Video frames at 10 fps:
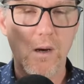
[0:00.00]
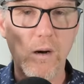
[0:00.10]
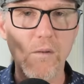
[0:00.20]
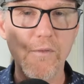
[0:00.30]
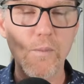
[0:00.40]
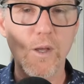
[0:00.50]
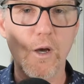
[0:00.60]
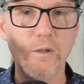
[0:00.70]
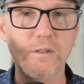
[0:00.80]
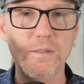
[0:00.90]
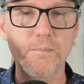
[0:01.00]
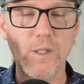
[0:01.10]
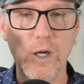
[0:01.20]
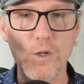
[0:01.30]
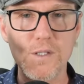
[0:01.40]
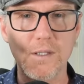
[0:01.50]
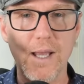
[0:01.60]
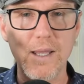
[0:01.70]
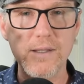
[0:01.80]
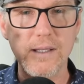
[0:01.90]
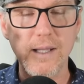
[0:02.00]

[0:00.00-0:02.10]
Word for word: of your mucosal layer,